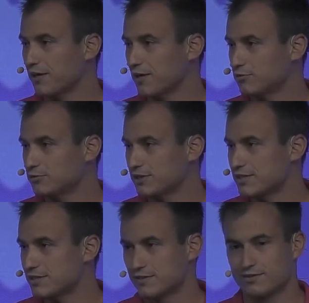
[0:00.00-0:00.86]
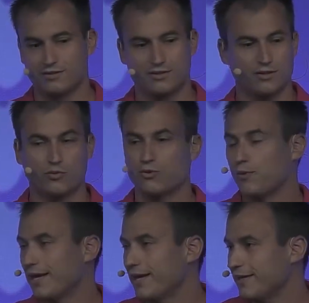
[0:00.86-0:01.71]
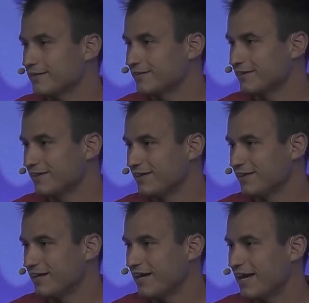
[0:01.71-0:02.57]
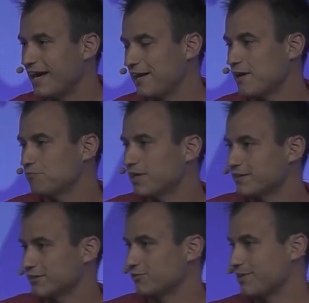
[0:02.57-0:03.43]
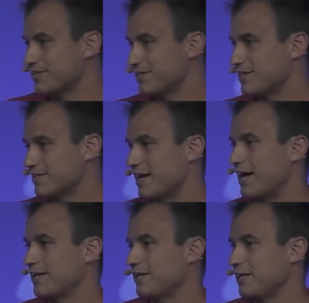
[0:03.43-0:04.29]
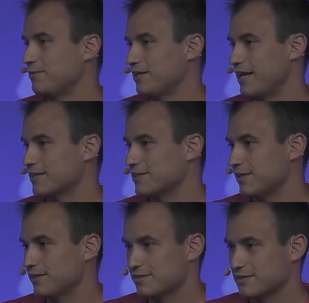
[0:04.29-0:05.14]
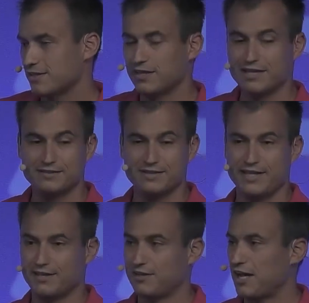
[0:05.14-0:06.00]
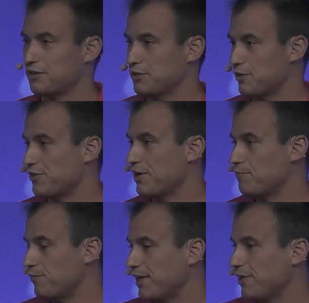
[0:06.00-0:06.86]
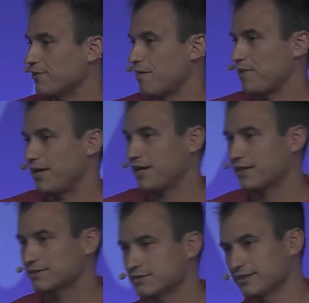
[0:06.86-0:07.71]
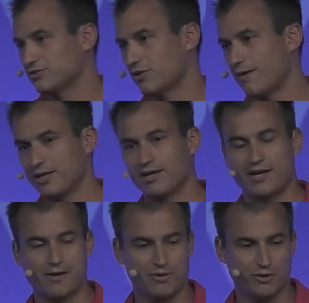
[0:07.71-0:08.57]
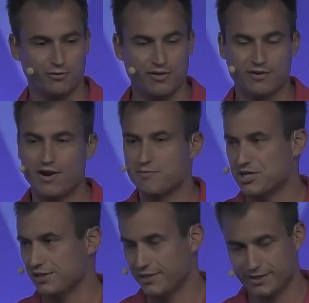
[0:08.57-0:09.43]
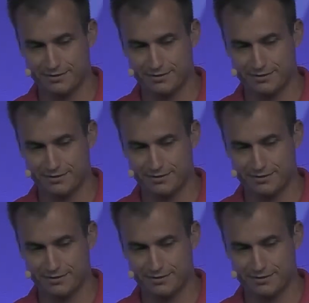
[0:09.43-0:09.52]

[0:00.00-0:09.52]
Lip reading: countries, what do we get? A number that reaches and even exceeds the 93 million Americans that travel abroad every year.